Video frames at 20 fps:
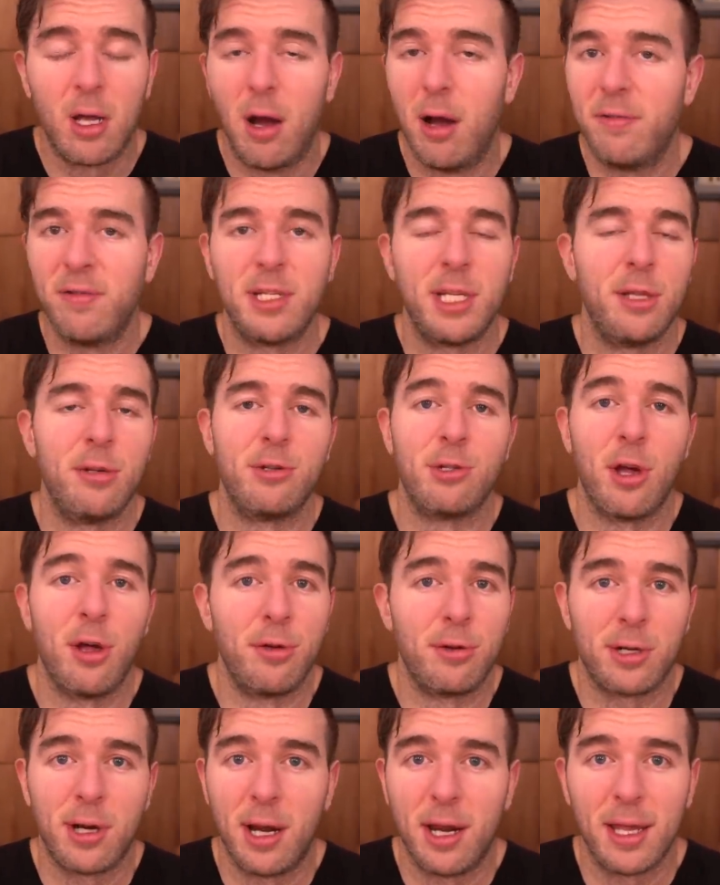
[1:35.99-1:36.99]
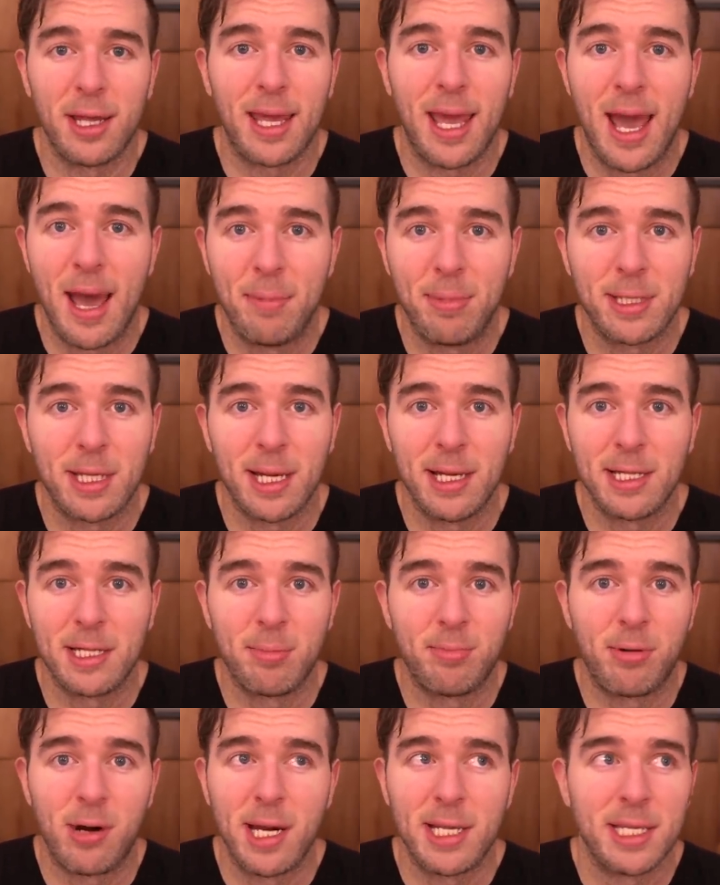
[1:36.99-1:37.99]
Obviously, there's other kind of like appetite
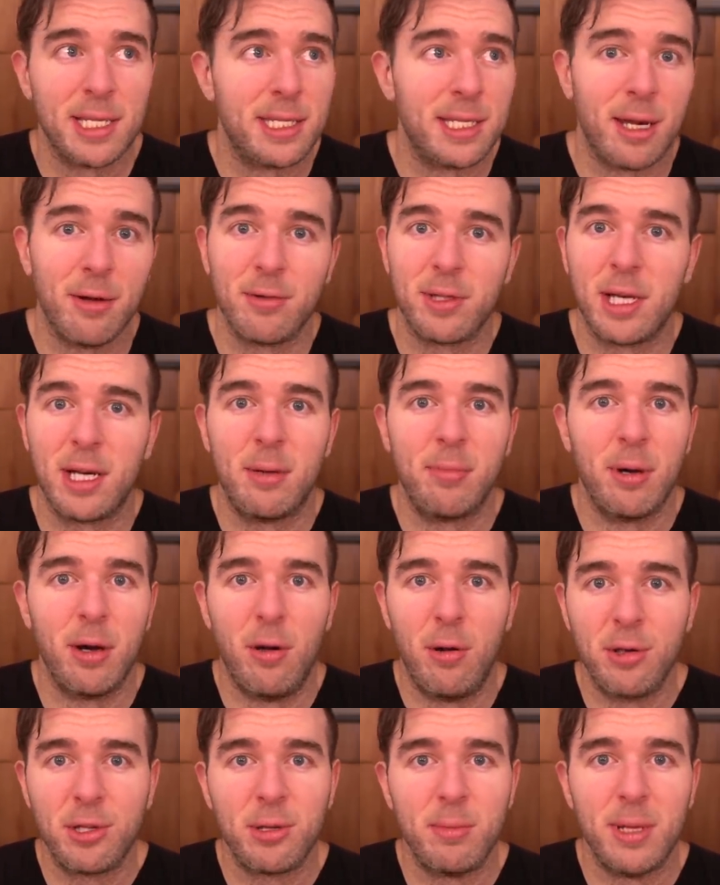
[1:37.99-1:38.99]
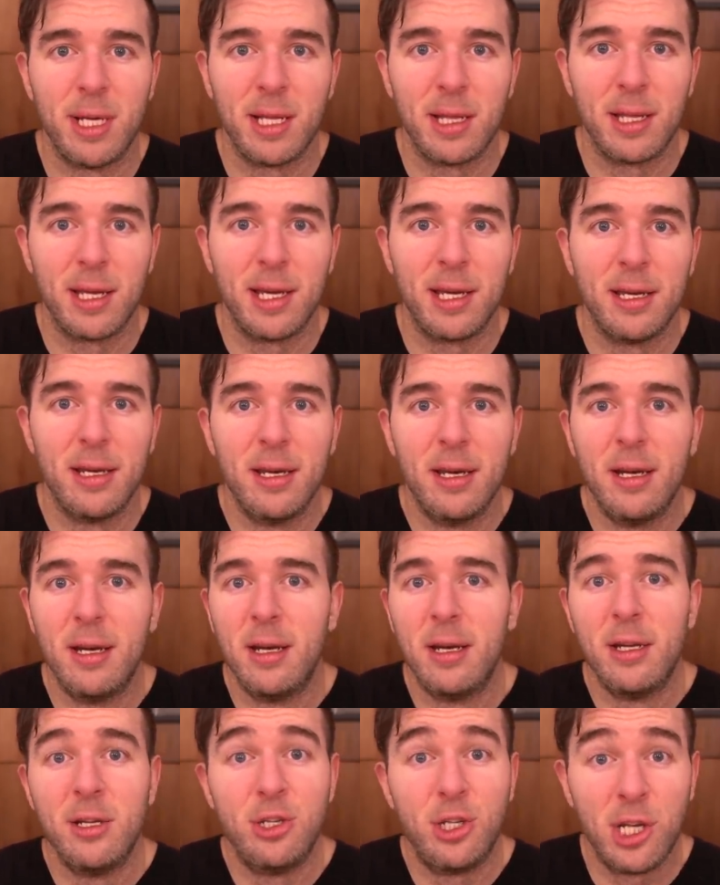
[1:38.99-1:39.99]
suppressants out there, but ultimately,
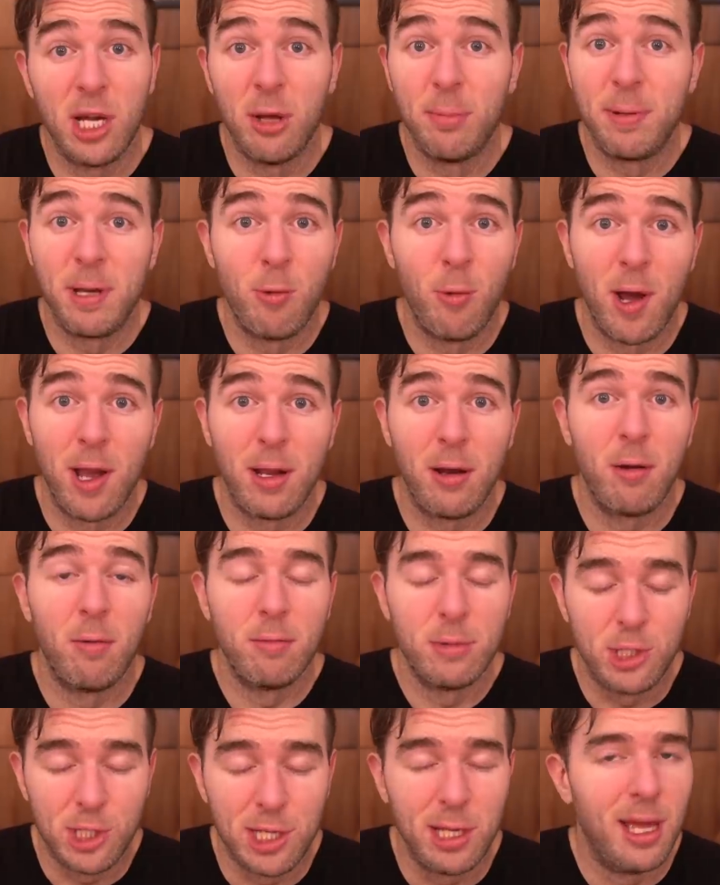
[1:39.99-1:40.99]
GLP-1